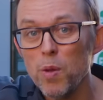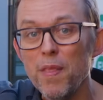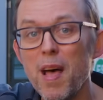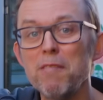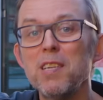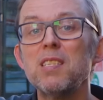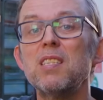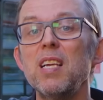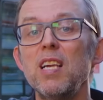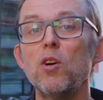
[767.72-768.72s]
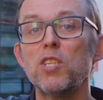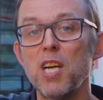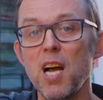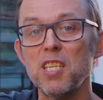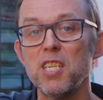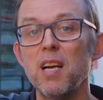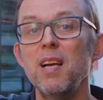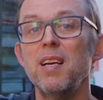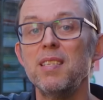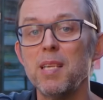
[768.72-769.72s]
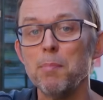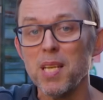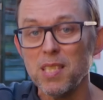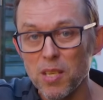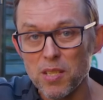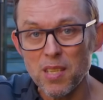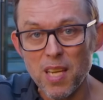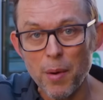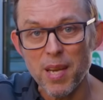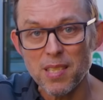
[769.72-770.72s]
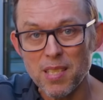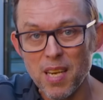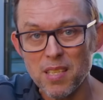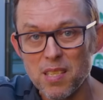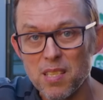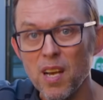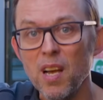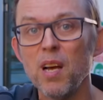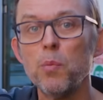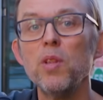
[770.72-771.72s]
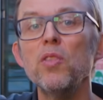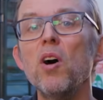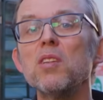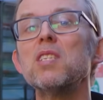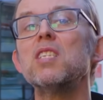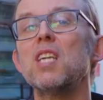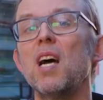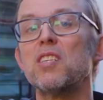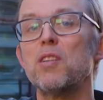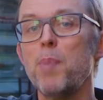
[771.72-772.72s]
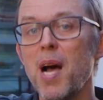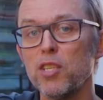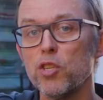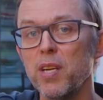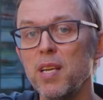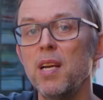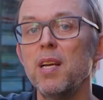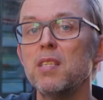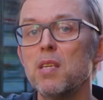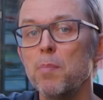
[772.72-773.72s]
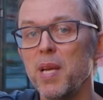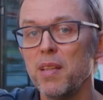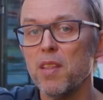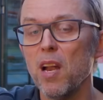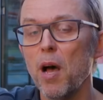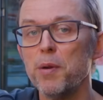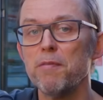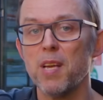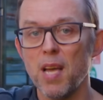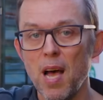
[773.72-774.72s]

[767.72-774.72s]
will never see your charger. It simply doesn't know it exists and will not discharge the battery to meet the load of the